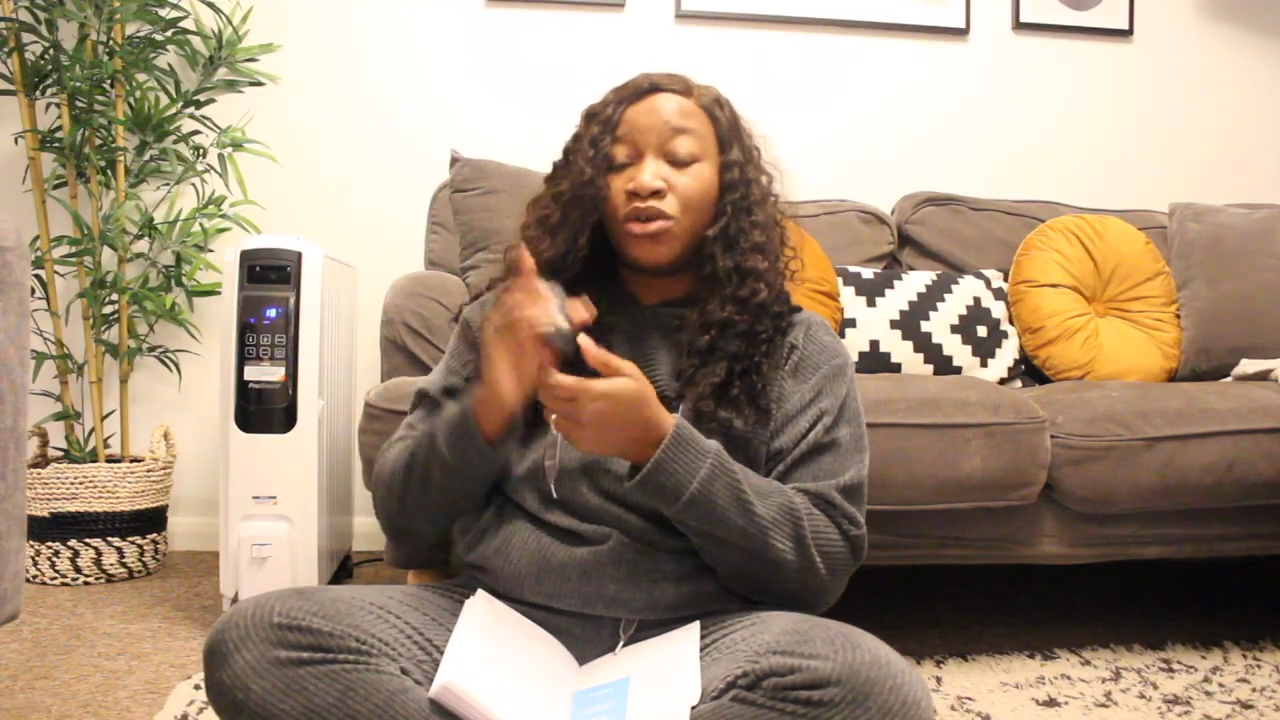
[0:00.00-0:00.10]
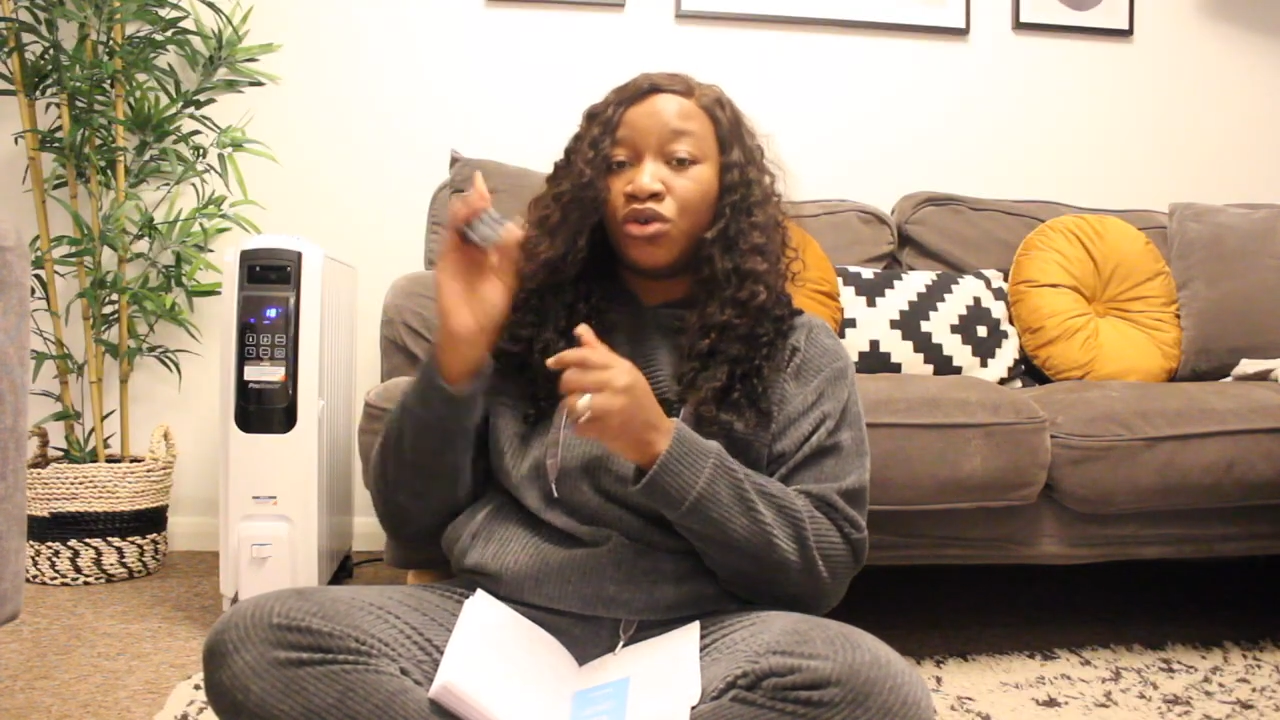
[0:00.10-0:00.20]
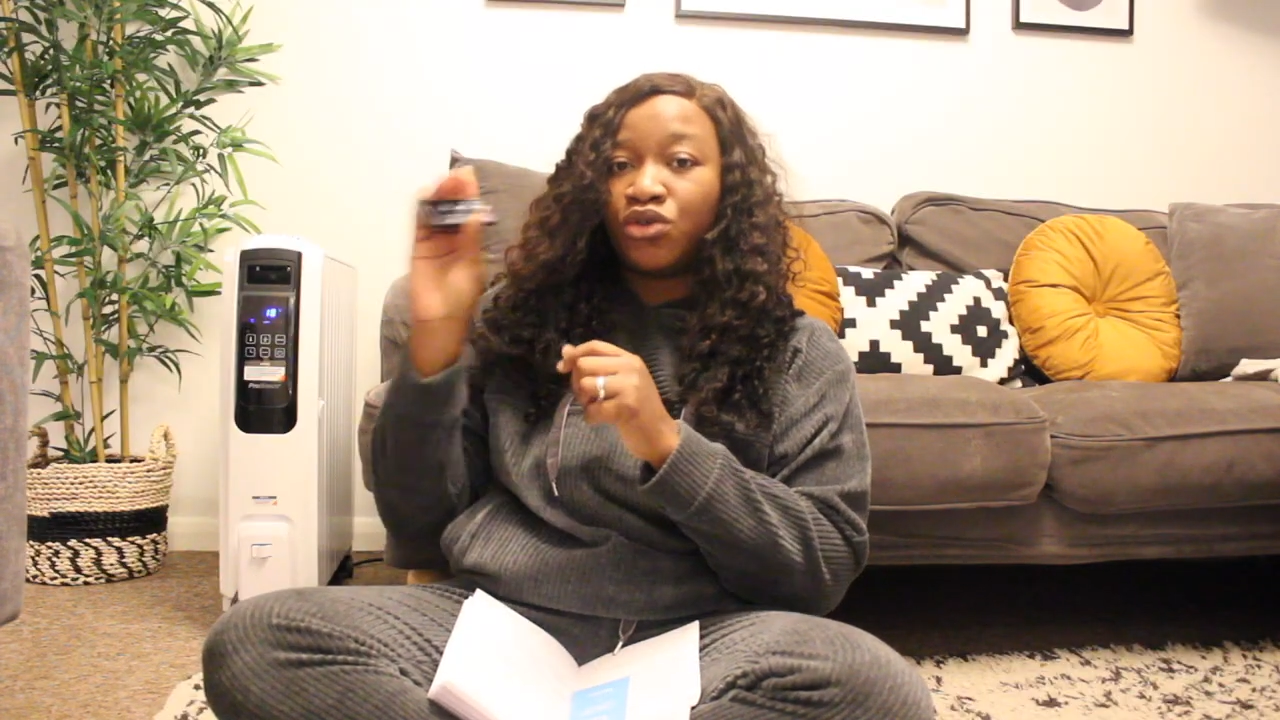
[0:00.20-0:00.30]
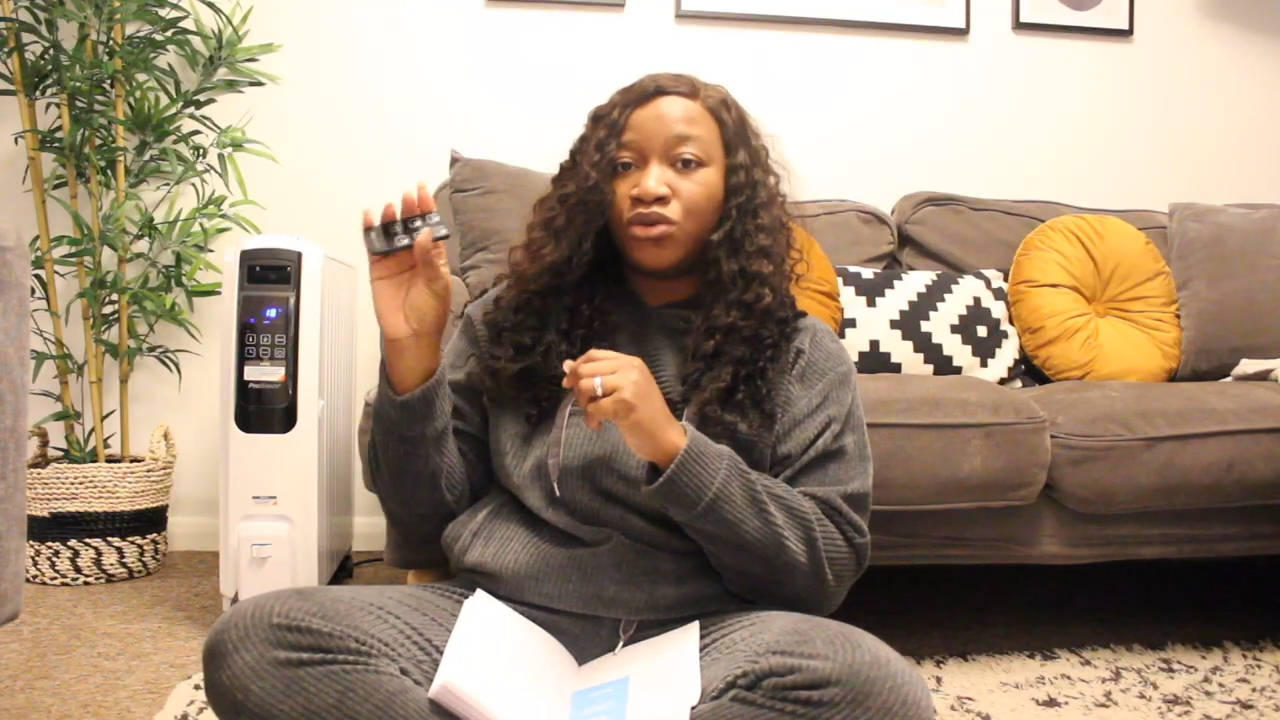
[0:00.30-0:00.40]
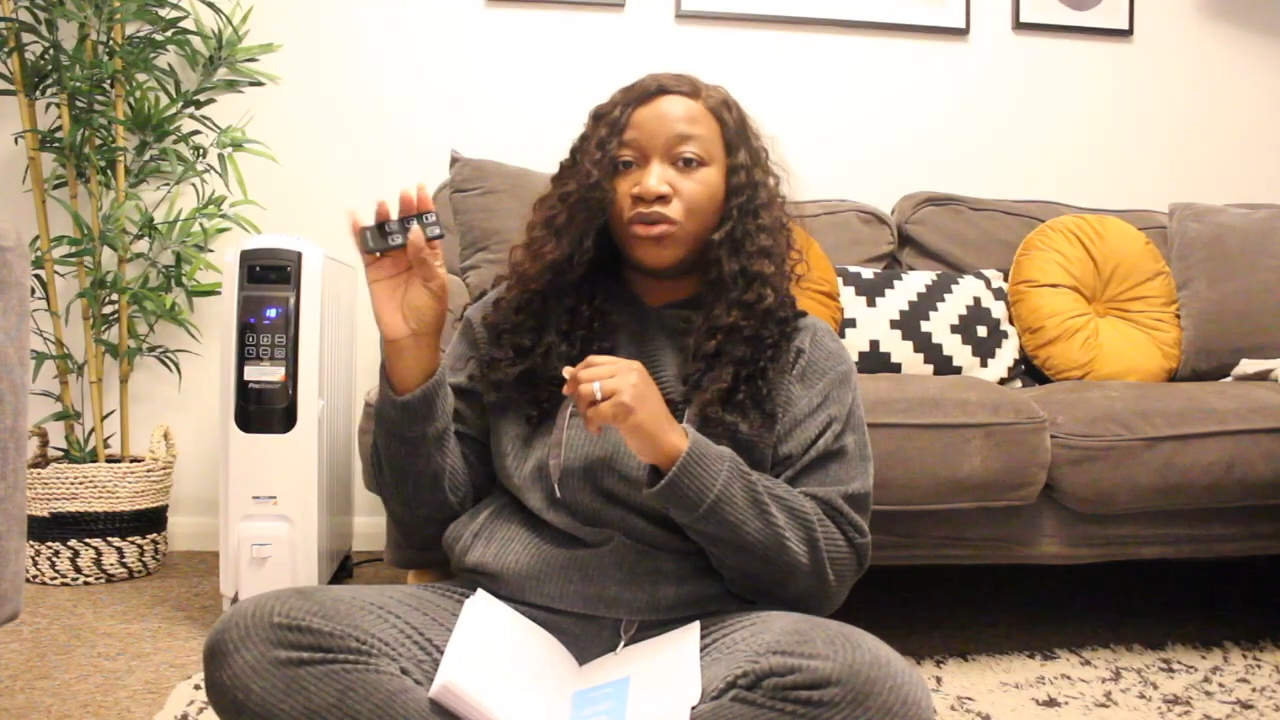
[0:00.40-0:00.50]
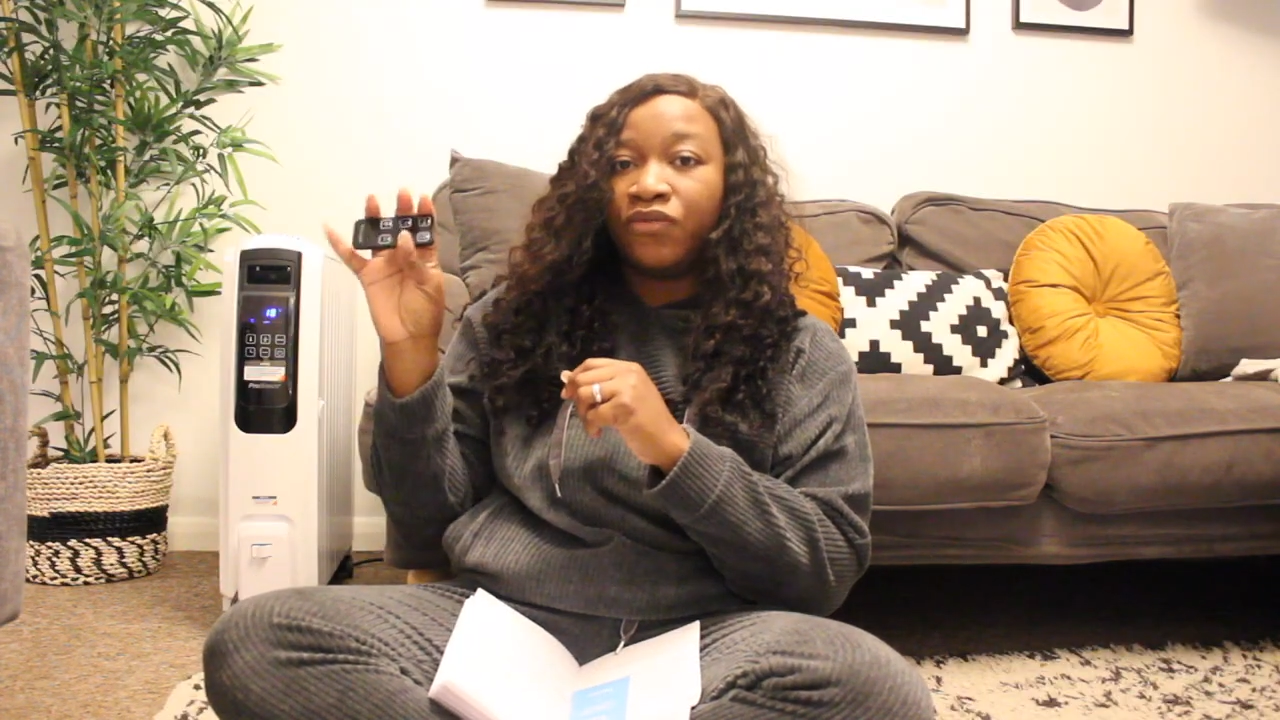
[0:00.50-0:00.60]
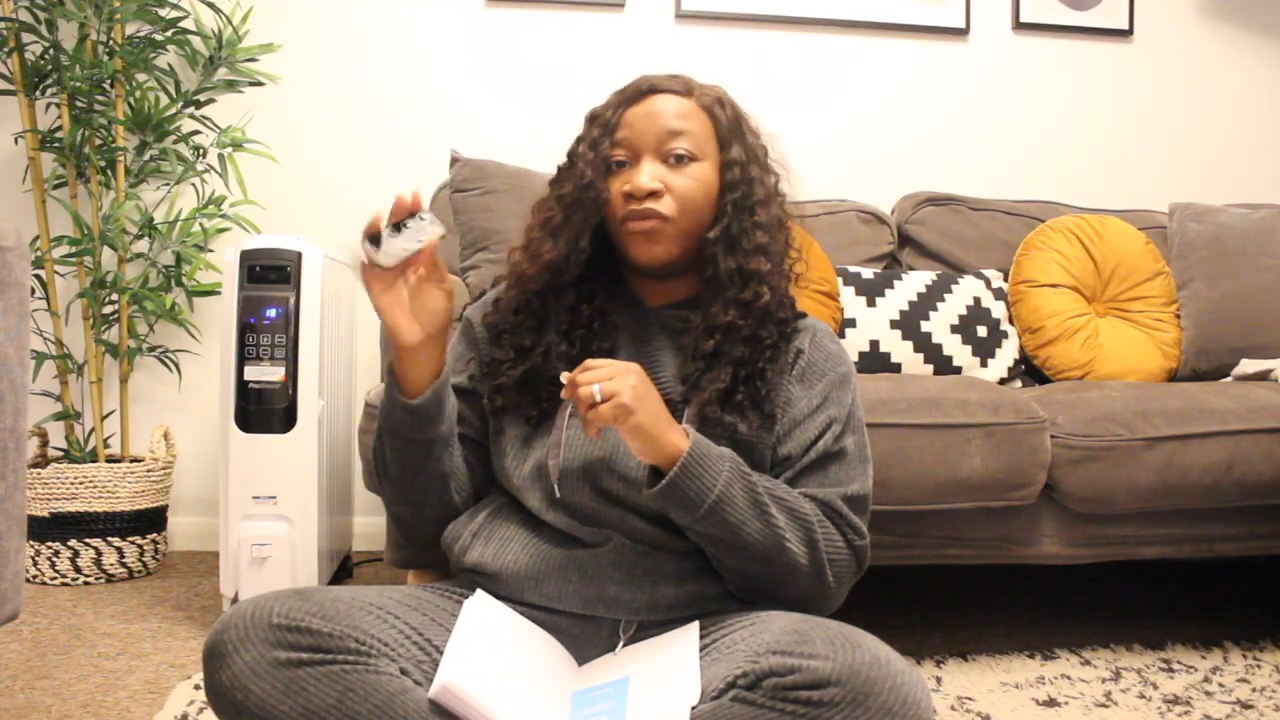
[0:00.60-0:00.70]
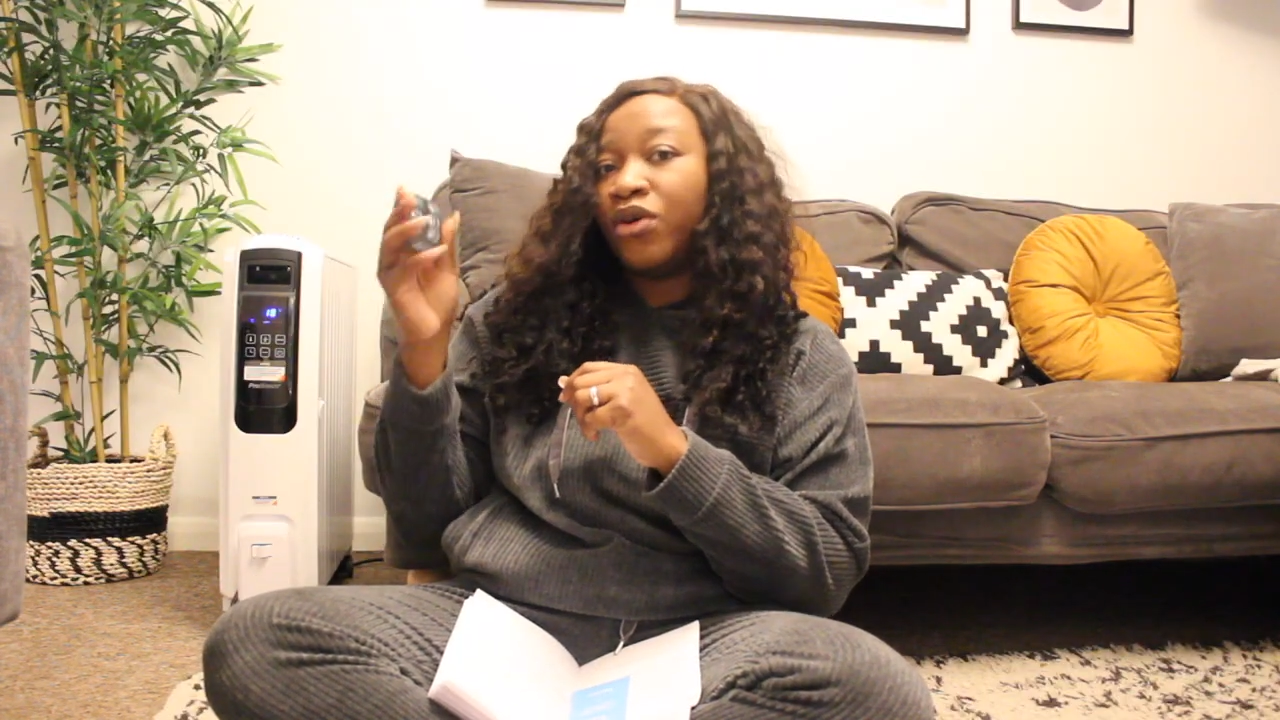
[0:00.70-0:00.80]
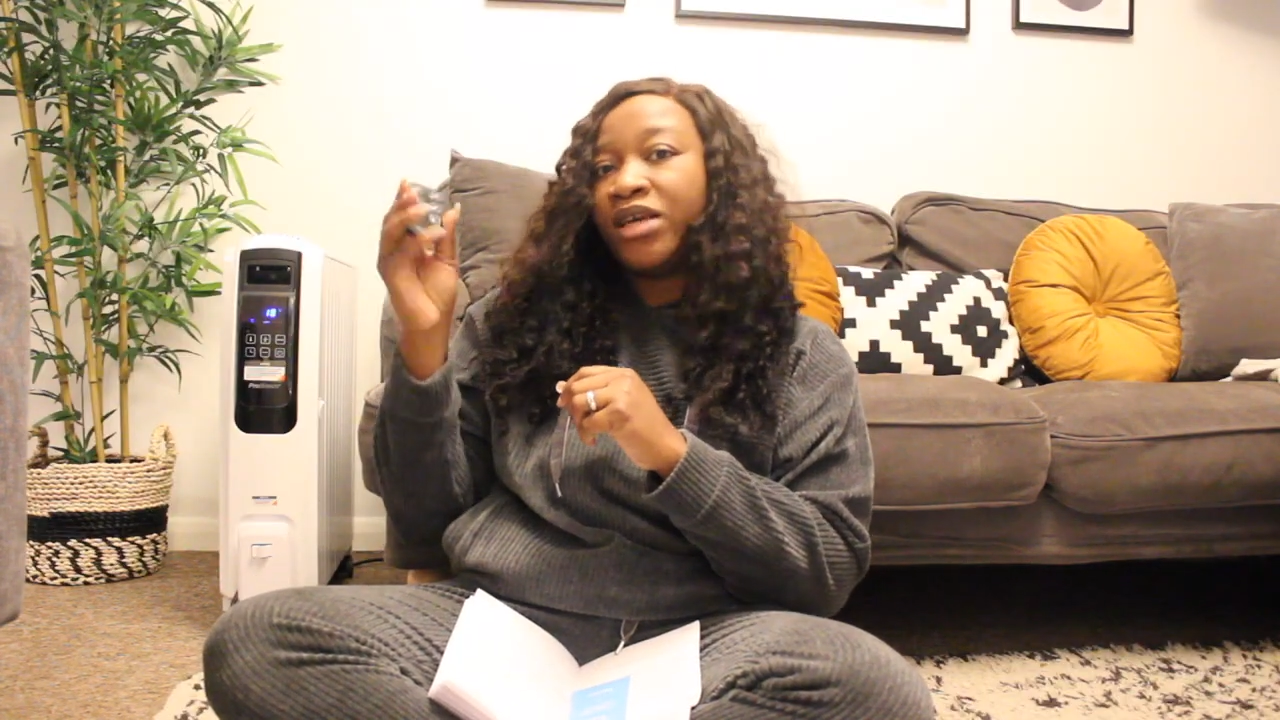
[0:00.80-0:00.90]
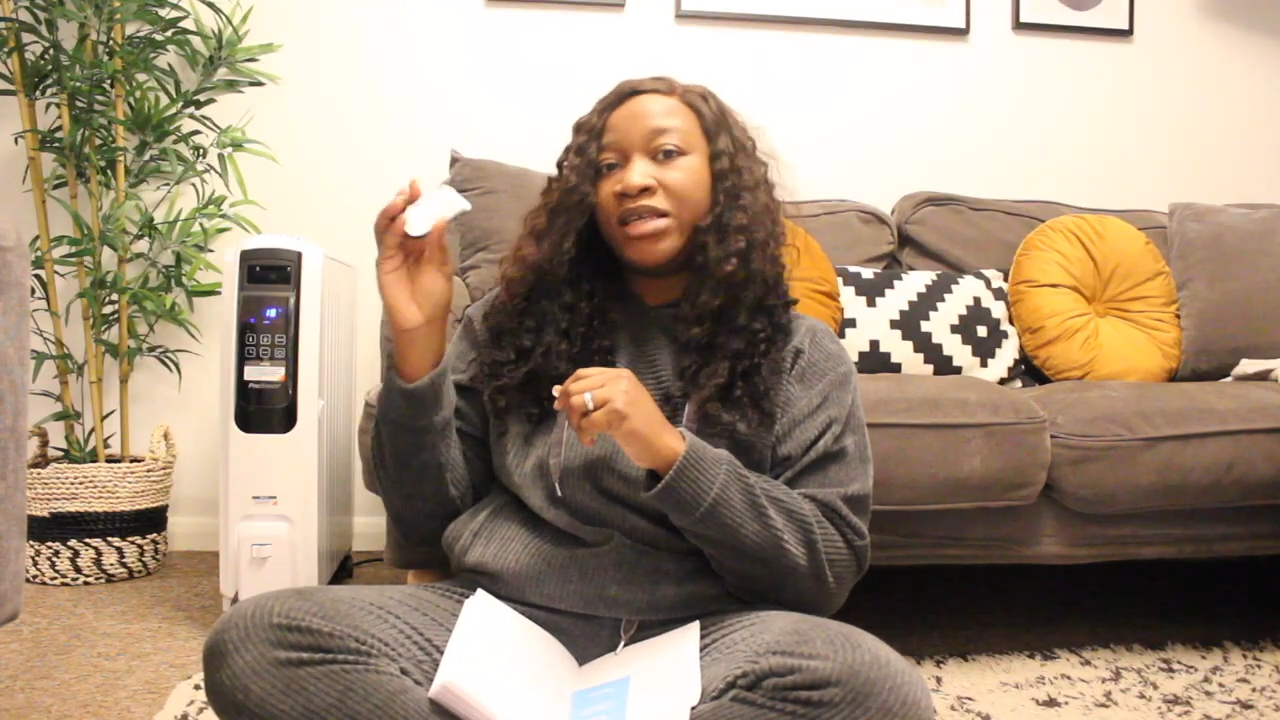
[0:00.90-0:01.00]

control for